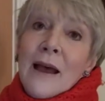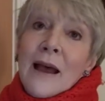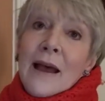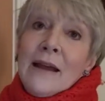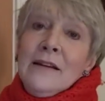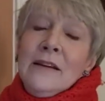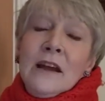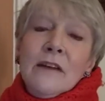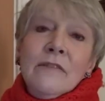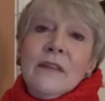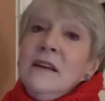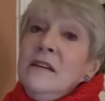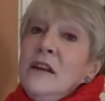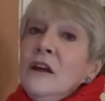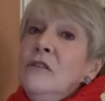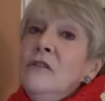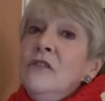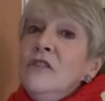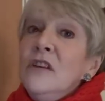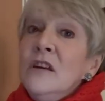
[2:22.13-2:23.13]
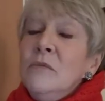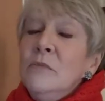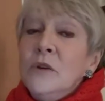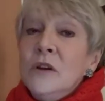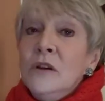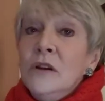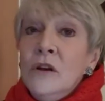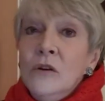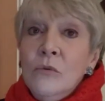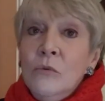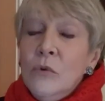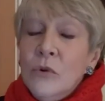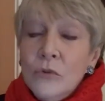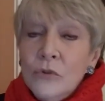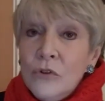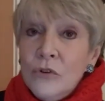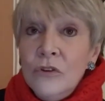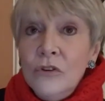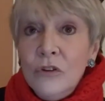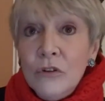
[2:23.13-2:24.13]
and yet they don't seem to know
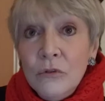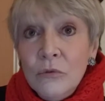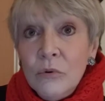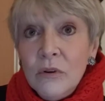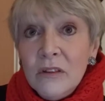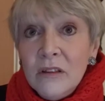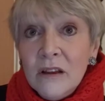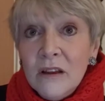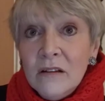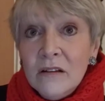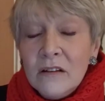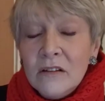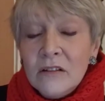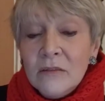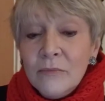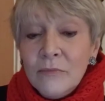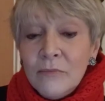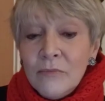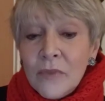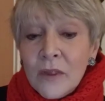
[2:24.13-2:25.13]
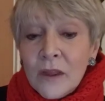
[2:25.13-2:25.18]
what to do with it.